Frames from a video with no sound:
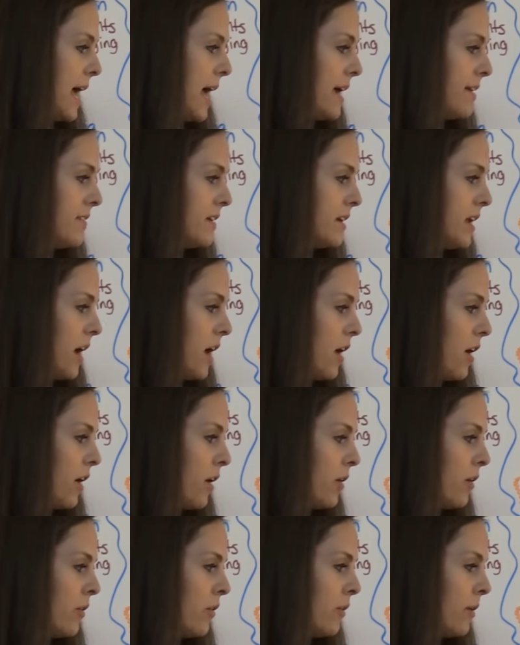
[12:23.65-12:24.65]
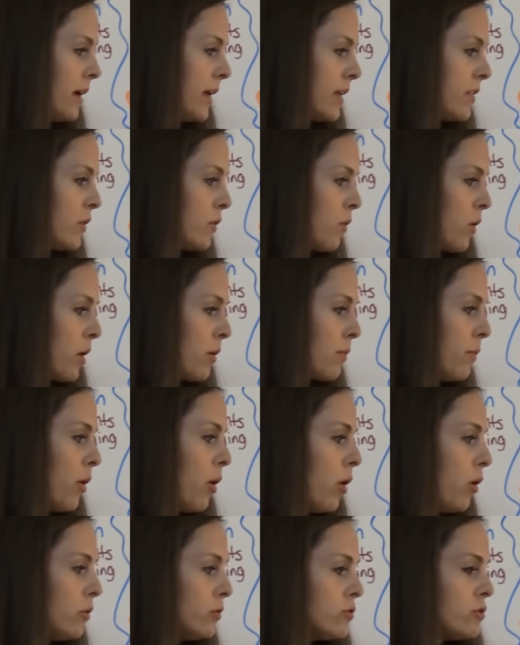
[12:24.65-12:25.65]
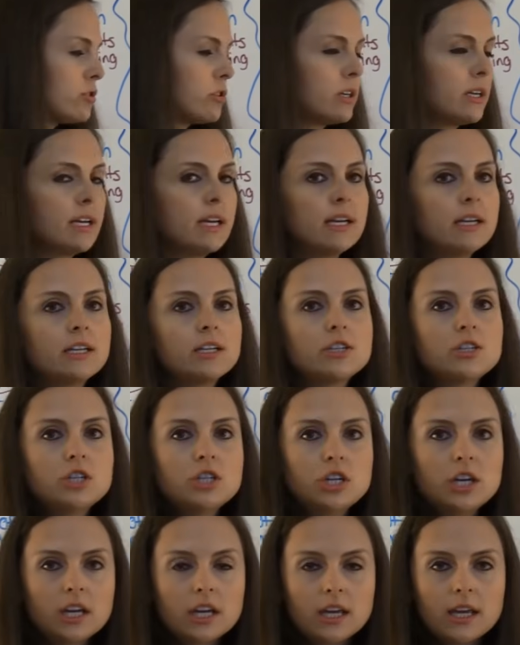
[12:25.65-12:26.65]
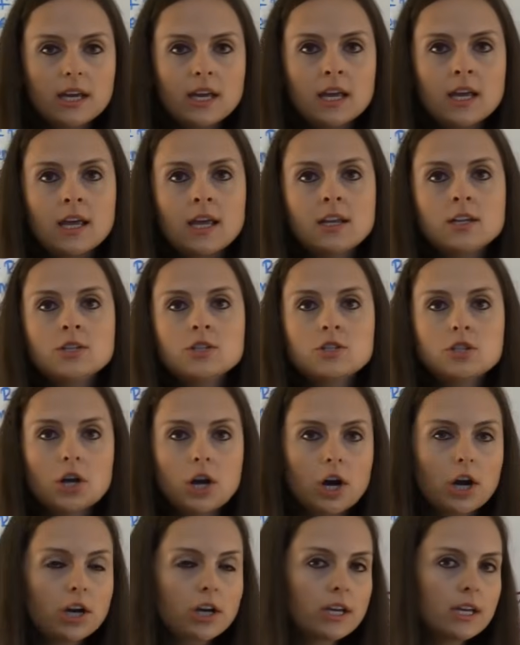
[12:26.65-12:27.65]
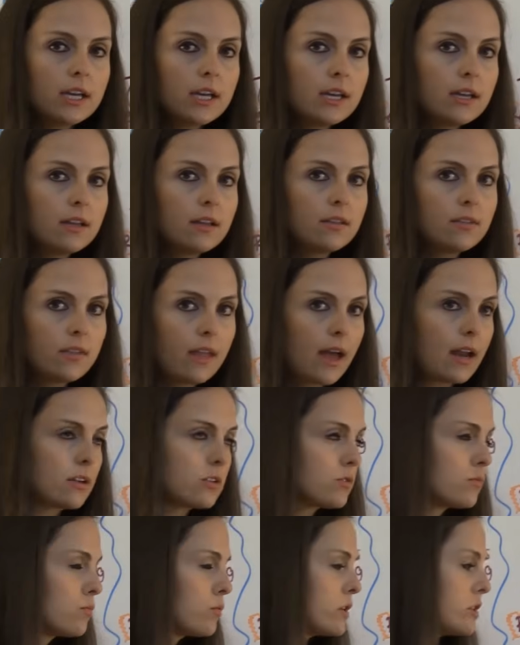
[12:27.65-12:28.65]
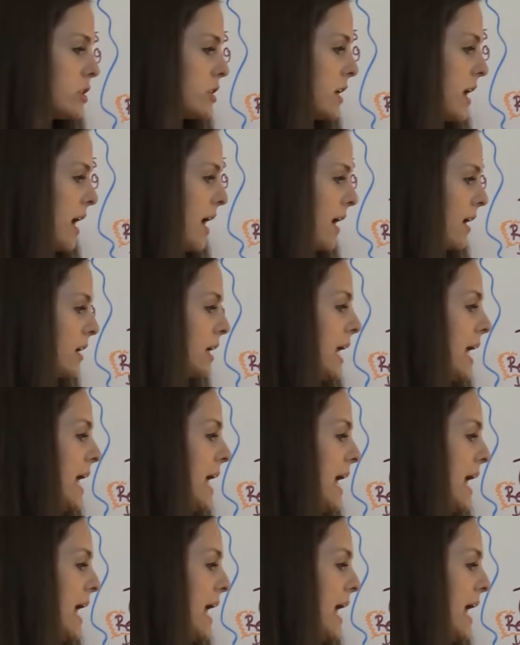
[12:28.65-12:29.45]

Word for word: And then O in the word poultry, any chicken, turkey, that is rich in iron.